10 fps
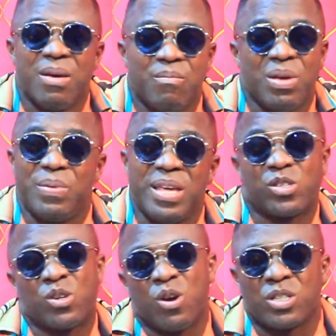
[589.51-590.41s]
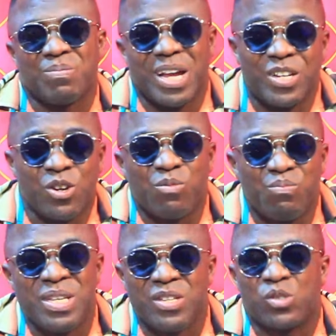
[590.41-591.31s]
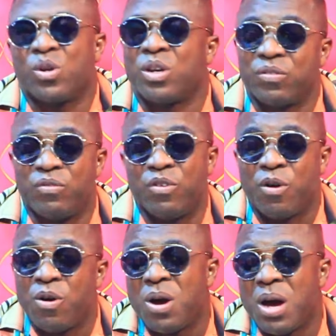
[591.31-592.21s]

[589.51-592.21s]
maybe his songs might not be songs for